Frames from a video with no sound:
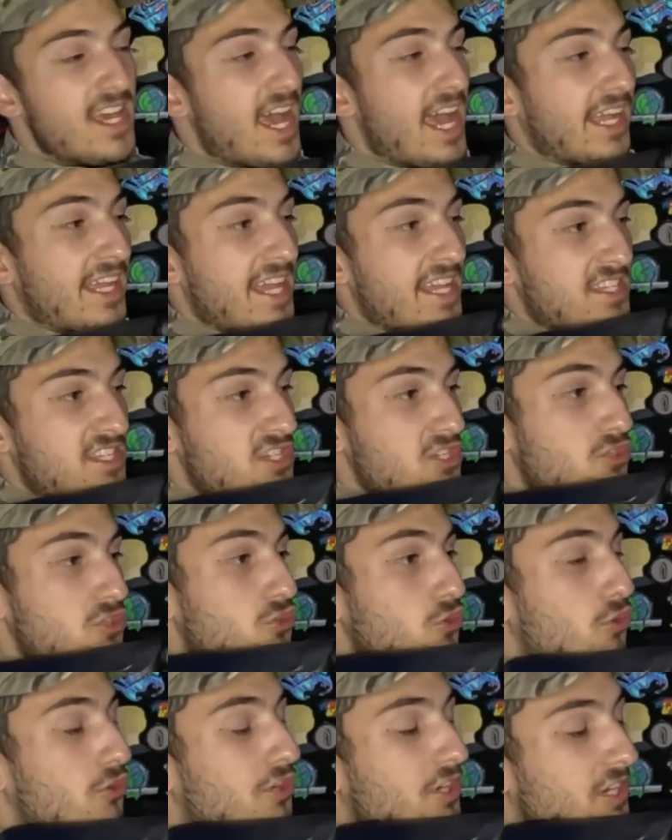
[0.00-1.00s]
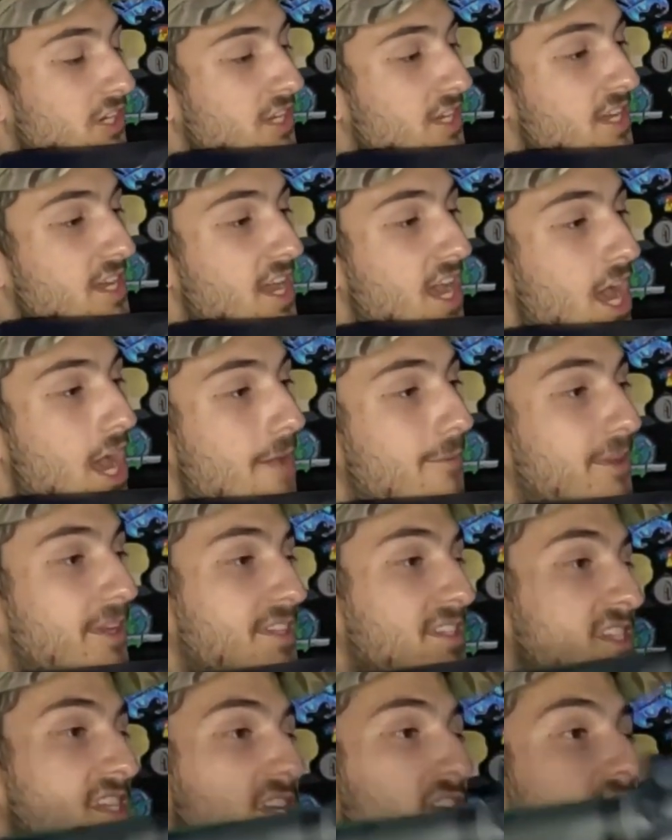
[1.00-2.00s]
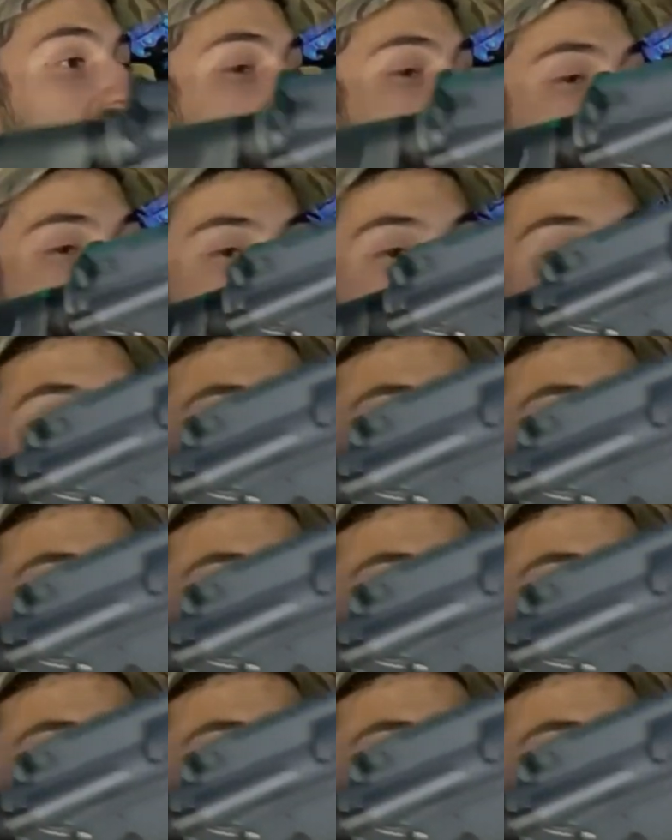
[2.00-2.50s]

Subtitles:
against your shoulder. I mean, seriously,